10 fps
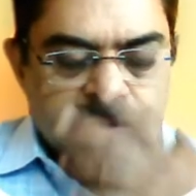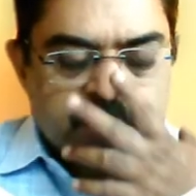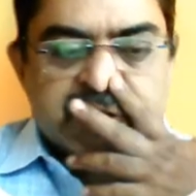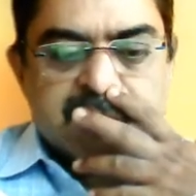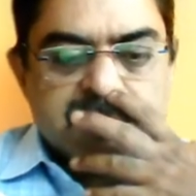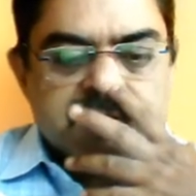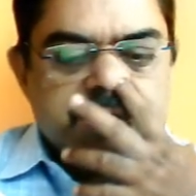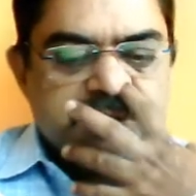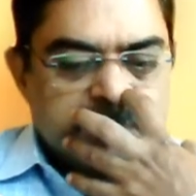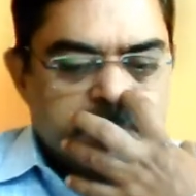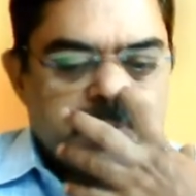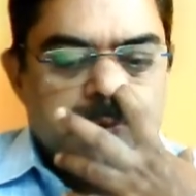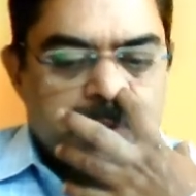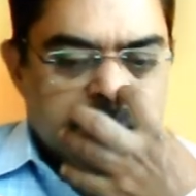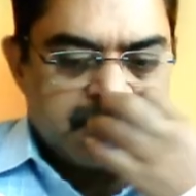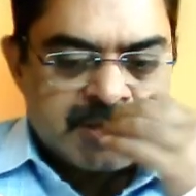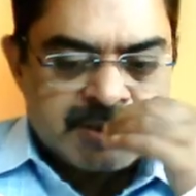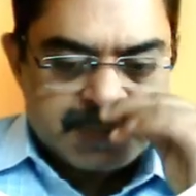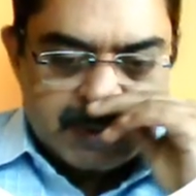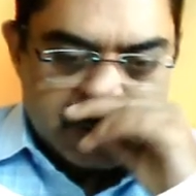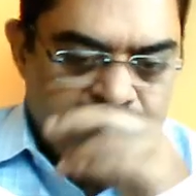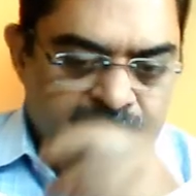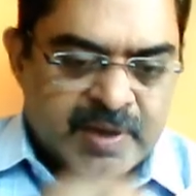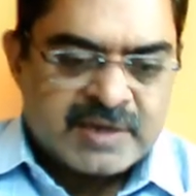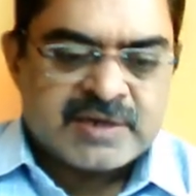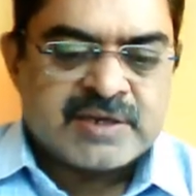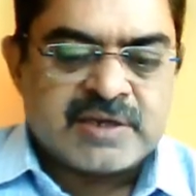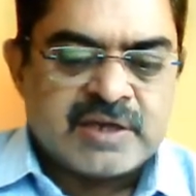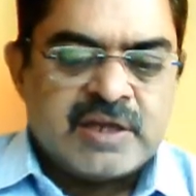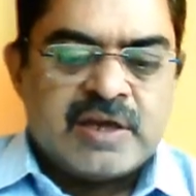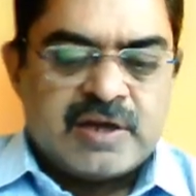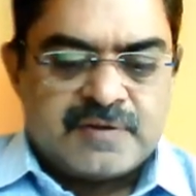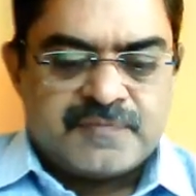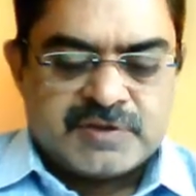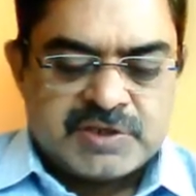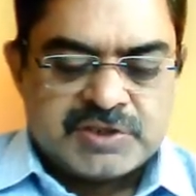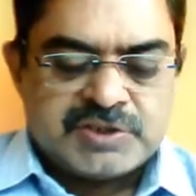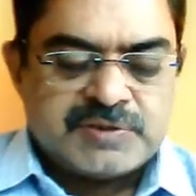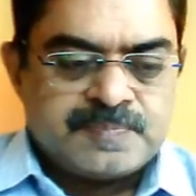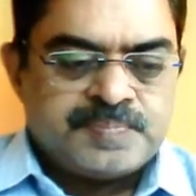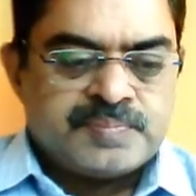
And this is the simple working principle of magnetic refrigeration.